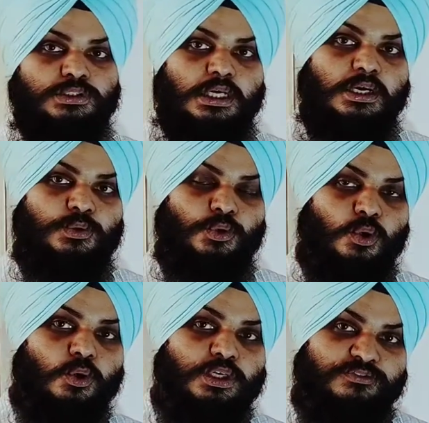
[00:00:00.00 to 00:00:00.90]
no
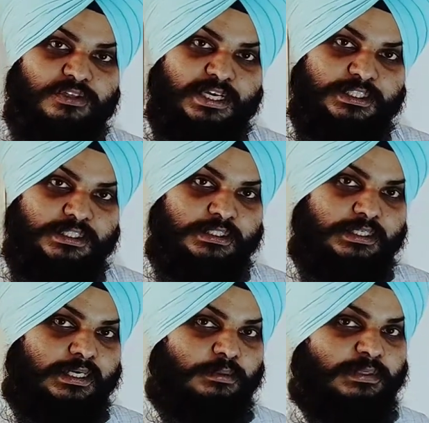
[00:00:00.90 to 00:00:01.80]
deflection. That
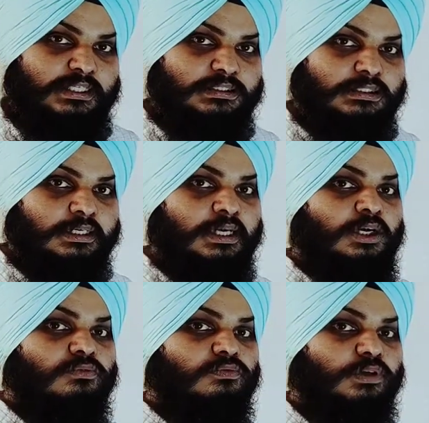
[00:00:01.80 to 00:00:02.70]
means
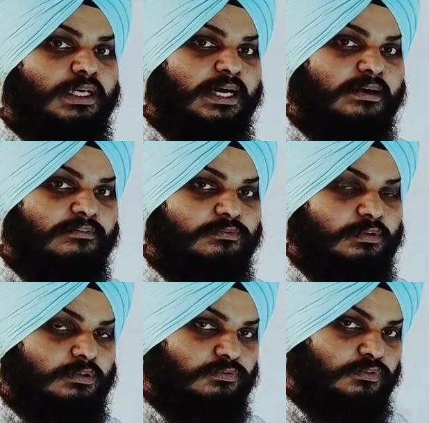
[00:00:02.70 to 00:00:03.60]
we have
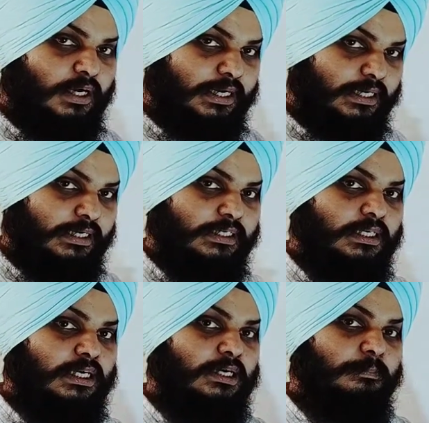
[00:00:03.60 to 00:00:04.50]
find
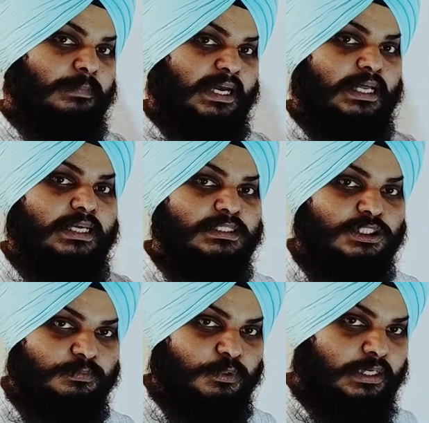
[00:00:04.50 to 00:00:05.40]
a balanced
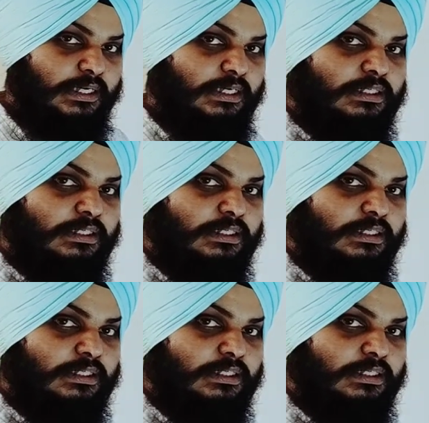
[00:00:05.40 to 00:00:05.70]
point.